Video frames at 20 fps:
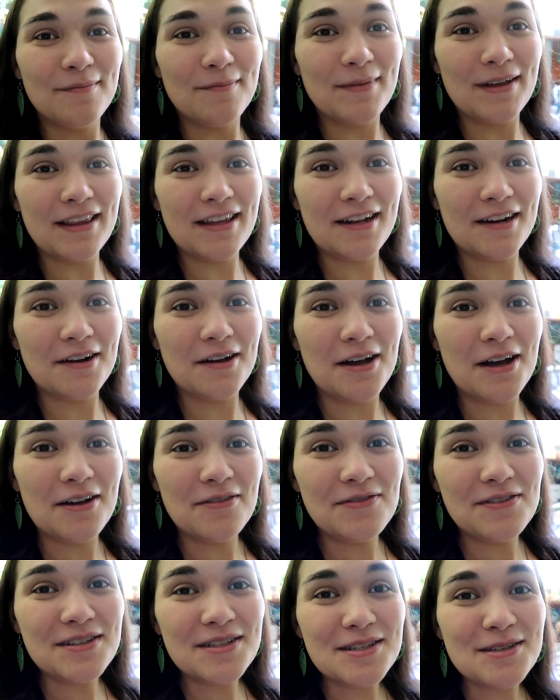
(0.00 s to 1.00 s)
my little
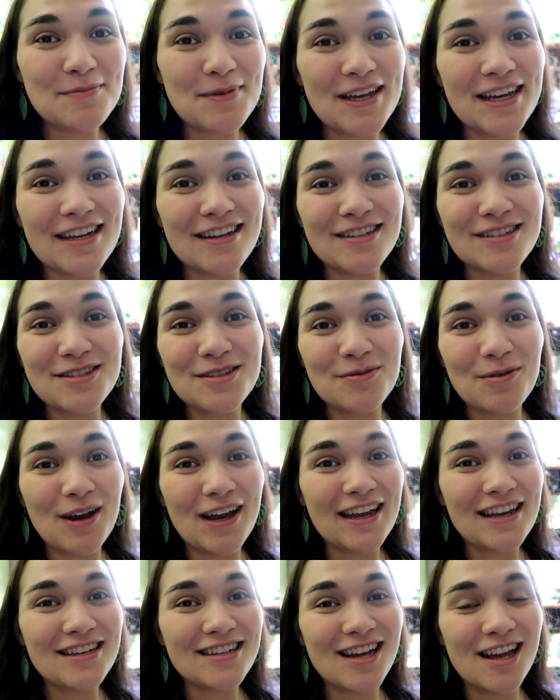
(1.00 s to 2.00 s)
office space
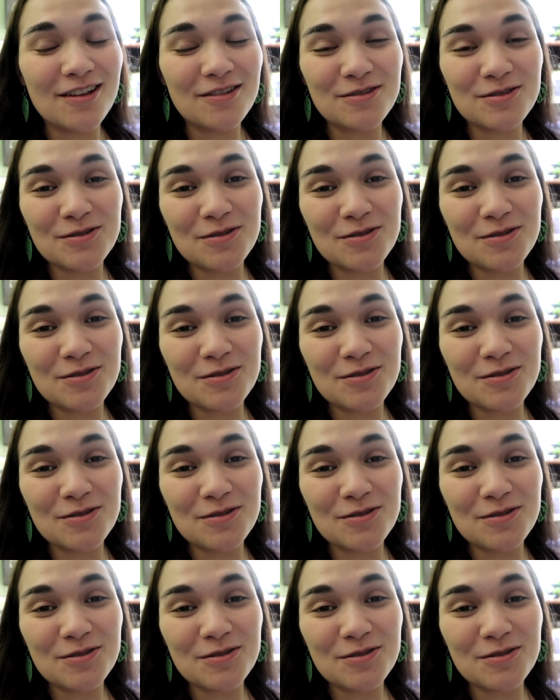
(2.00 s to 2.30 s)
where I can tell